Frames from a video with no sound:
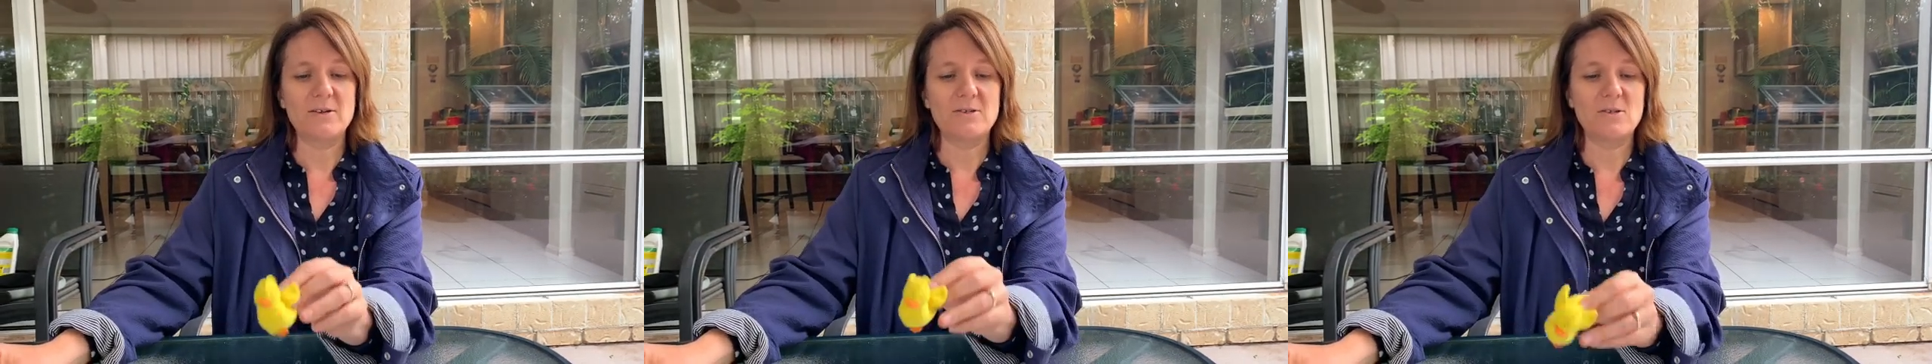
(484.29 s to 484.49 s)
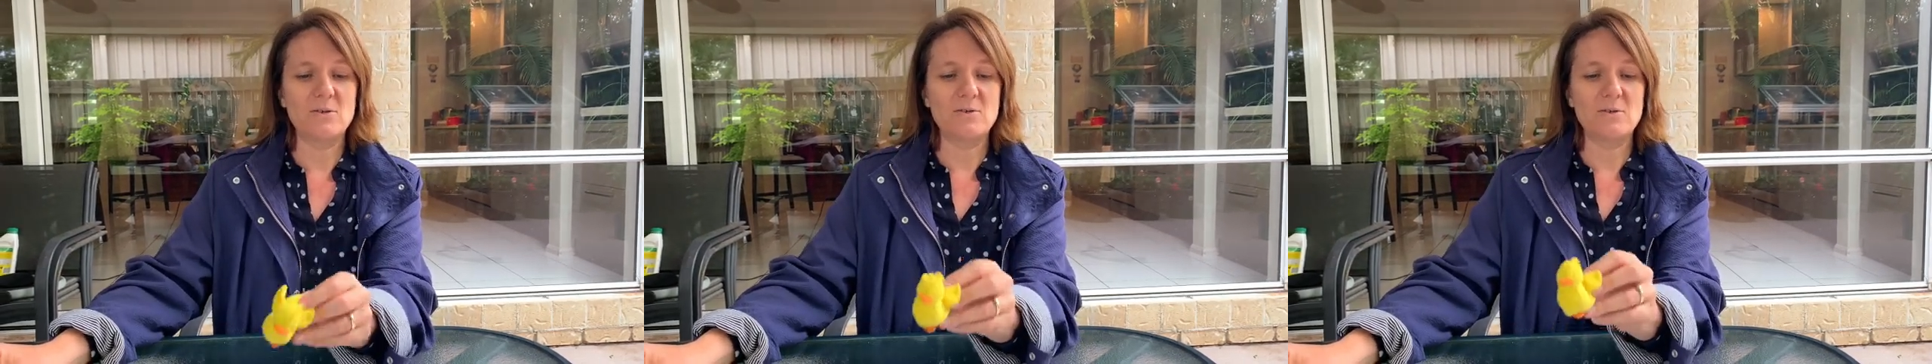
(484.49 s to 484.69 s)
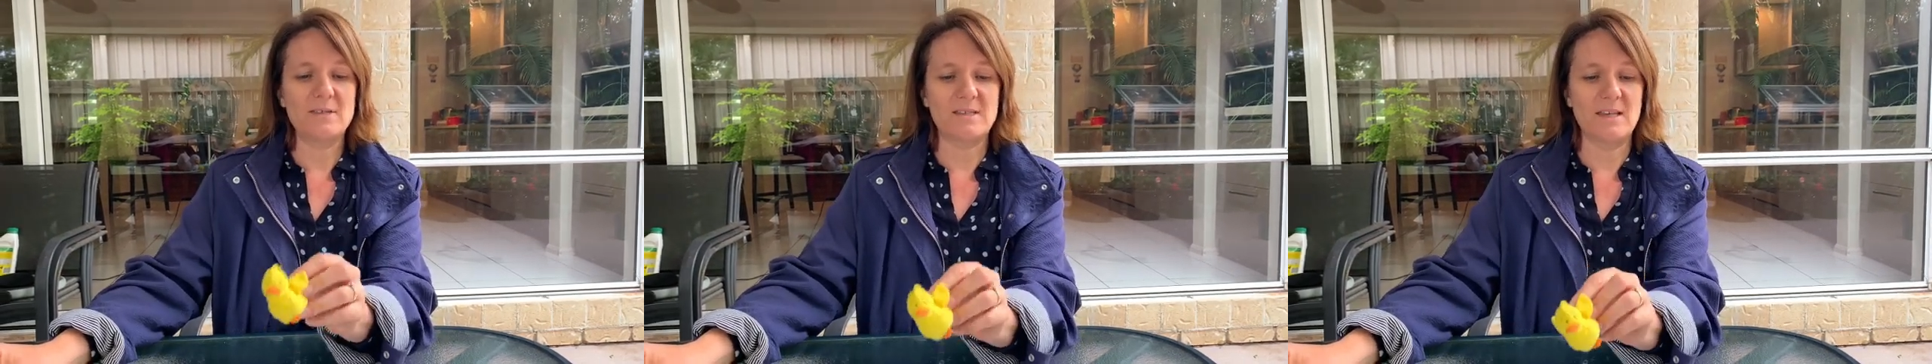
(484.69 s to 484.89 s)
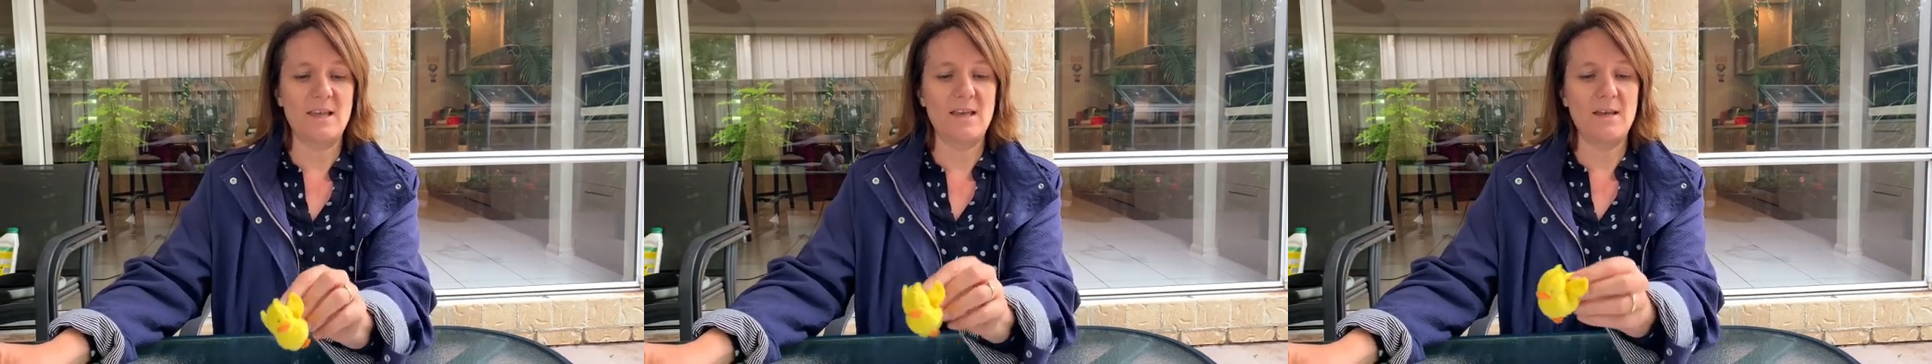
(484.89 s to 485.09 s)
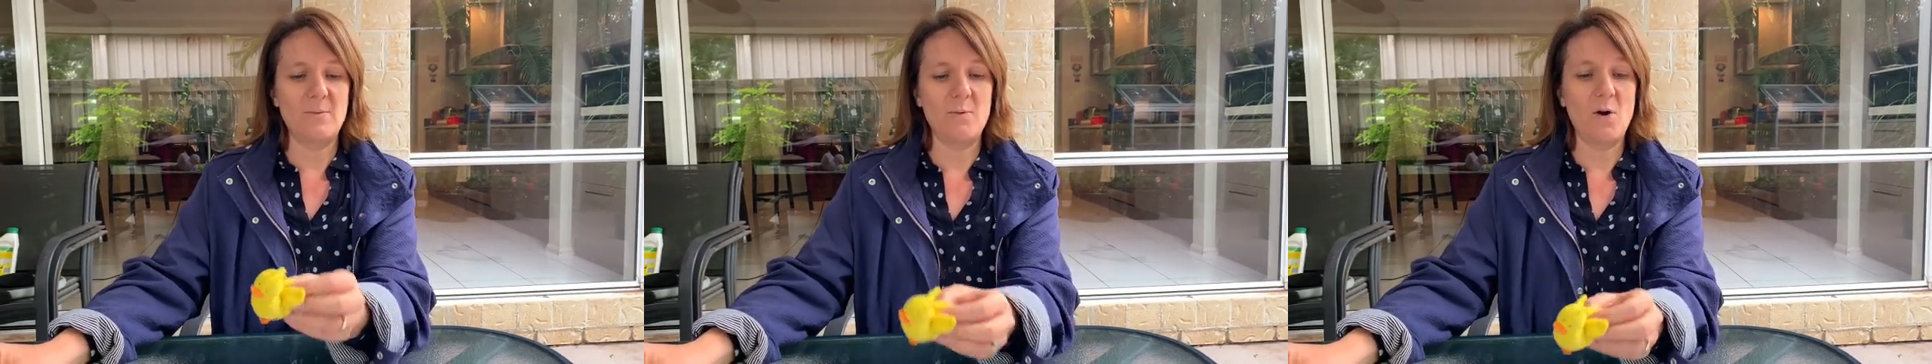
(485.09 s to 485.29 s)
to
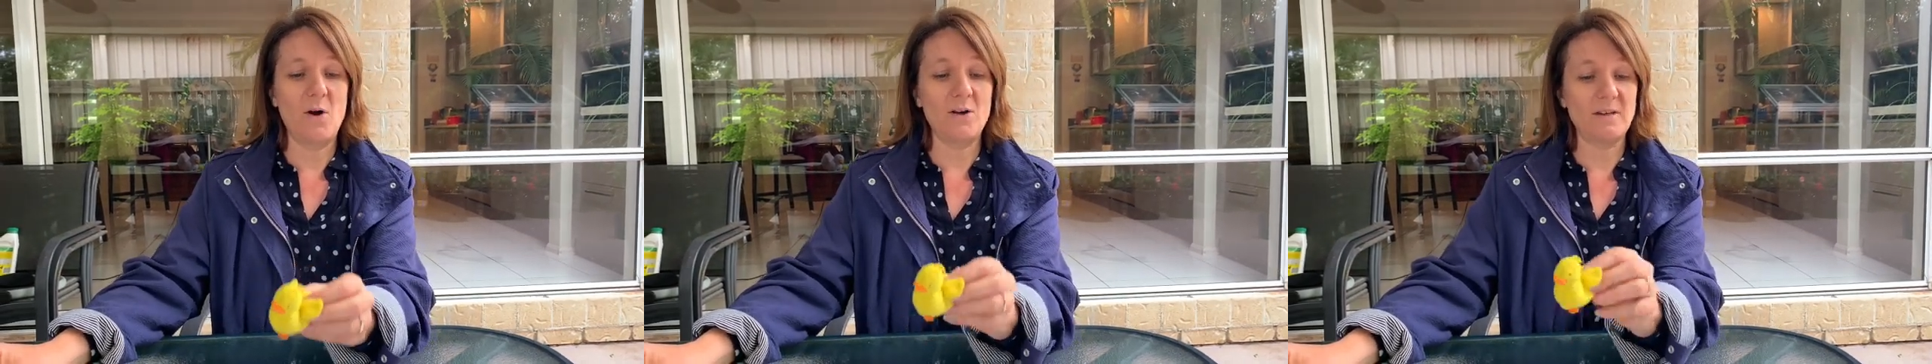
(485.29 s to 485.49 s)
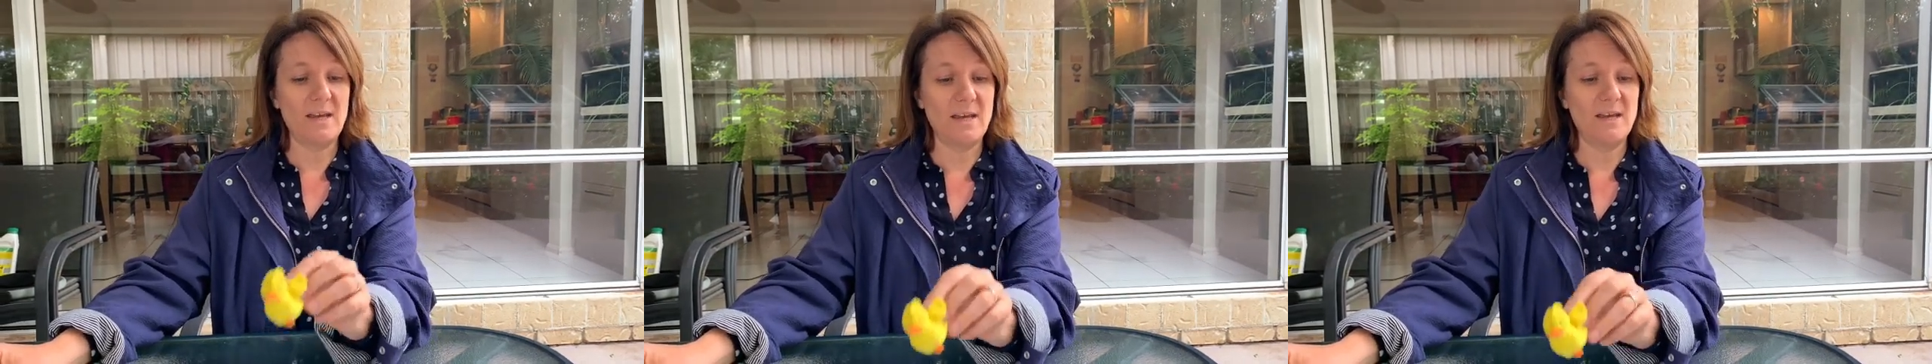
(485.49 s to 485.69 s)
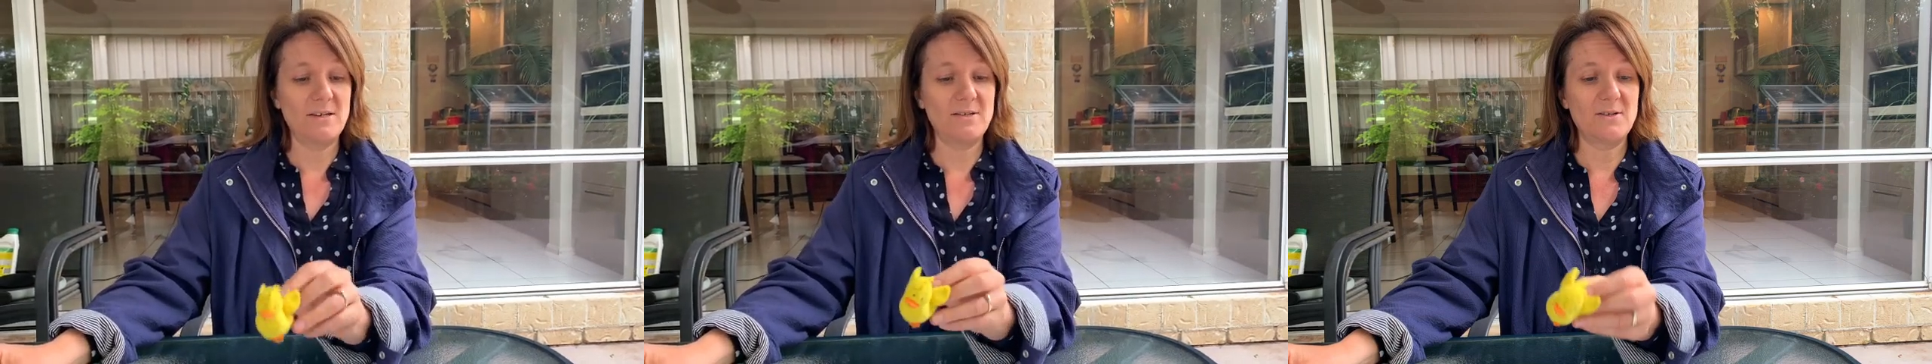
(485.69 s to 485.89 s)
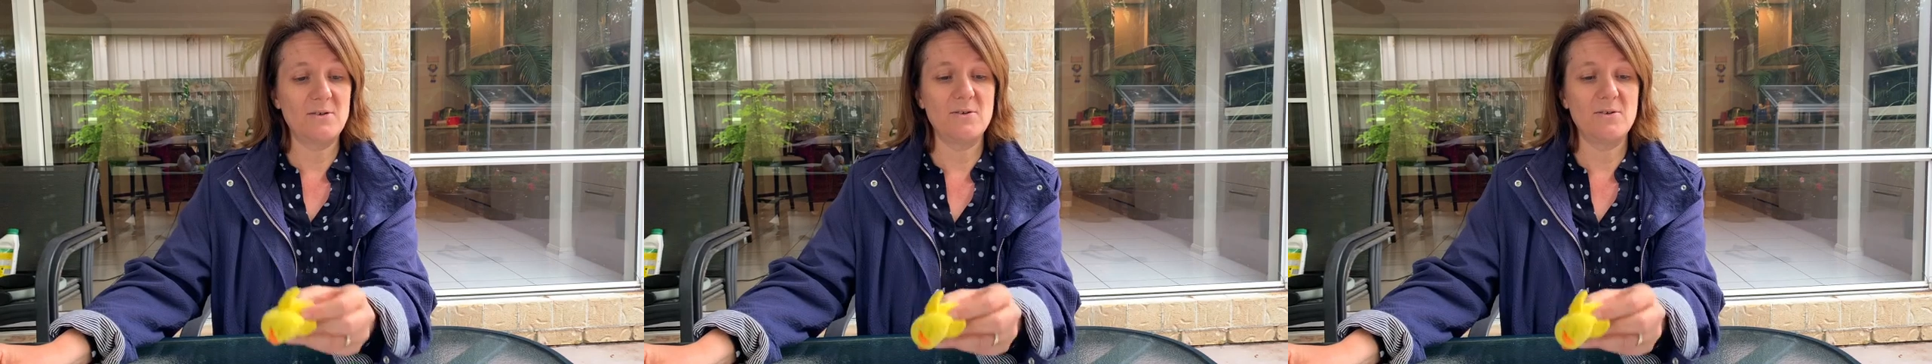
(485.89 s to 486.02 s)
see what it